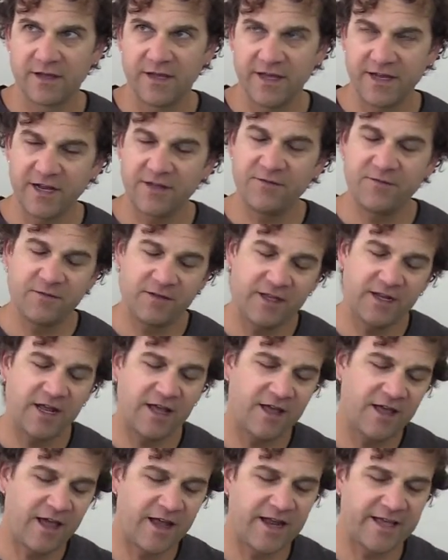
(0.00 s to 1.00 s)
And
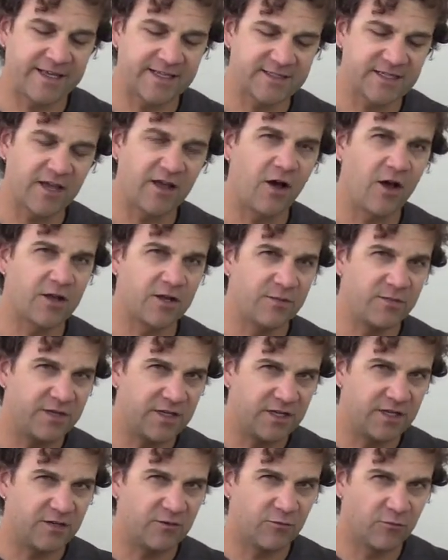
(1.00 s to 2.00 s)
I guess I ought to
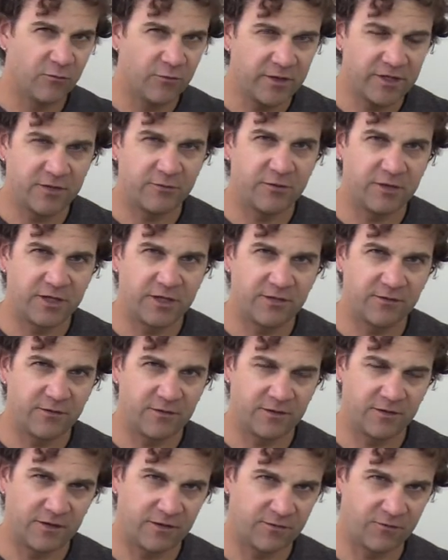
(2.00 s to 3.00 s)
be really, really
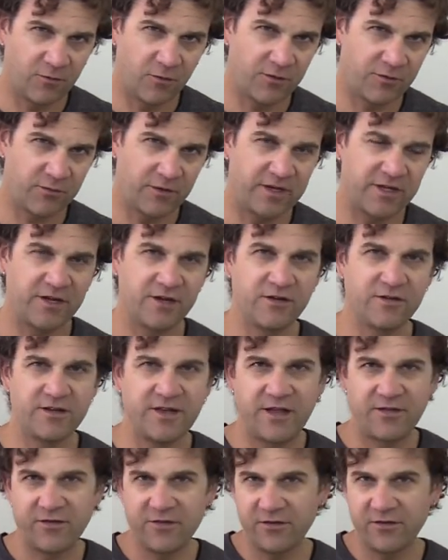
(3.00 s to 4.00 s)
forthright here.
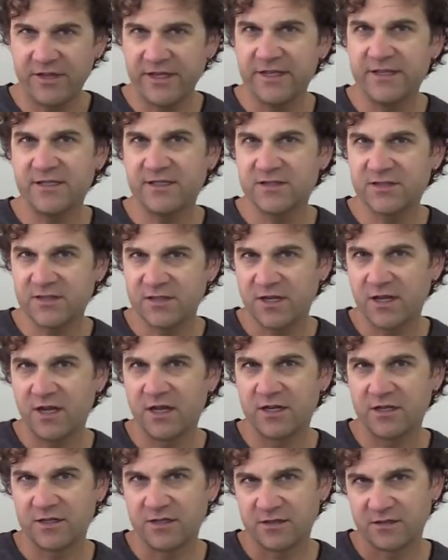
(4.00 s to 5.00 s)
Now, there is
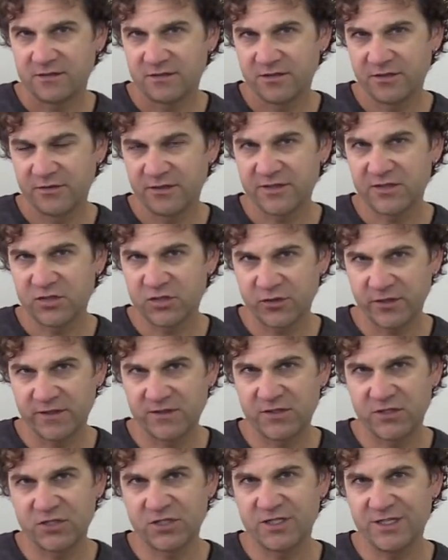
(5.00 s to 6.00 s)
a
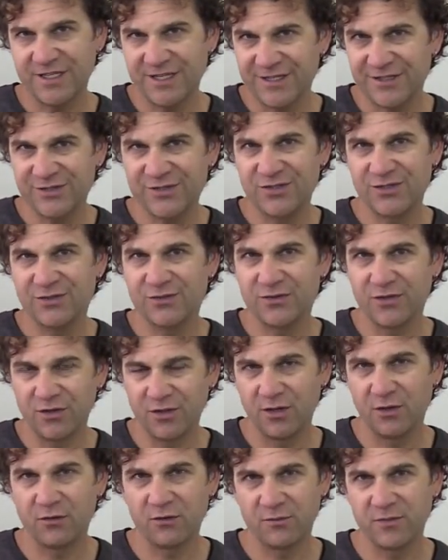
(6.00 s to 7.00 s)
transition into the
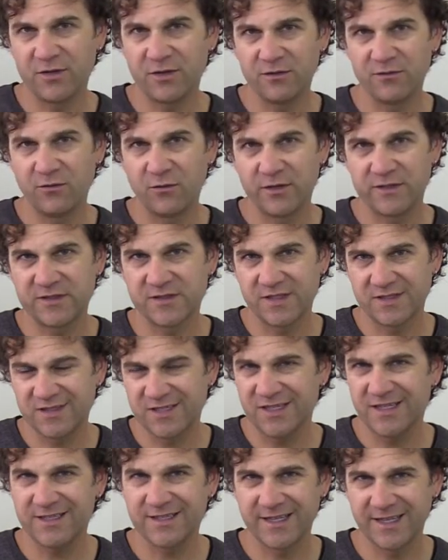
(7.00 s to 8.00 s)
lower middle voice that's
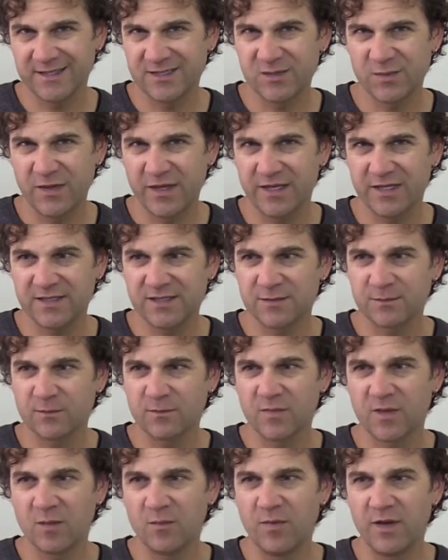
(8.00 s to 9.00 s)
in that space,
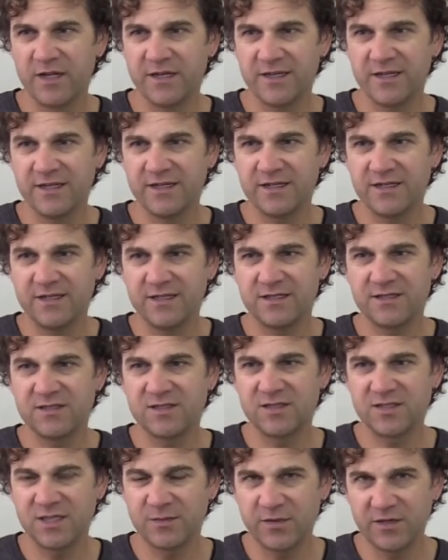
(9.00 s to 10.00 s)
but it
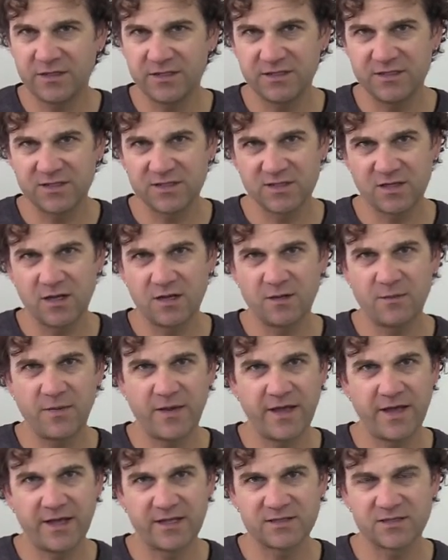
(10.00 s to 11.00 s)
is typically sung
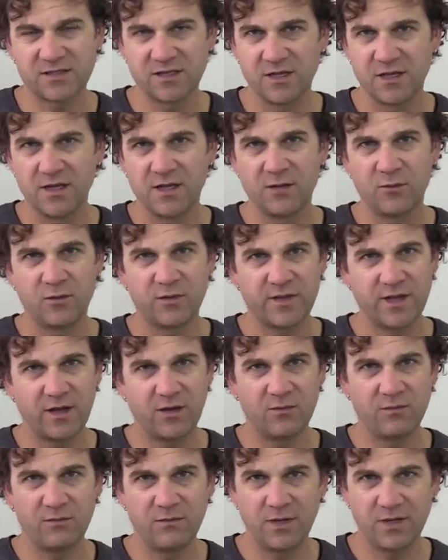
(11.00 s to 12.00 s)
past
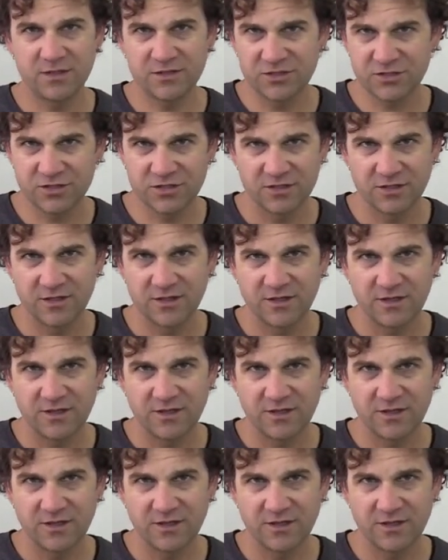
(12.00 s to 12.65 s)
without much,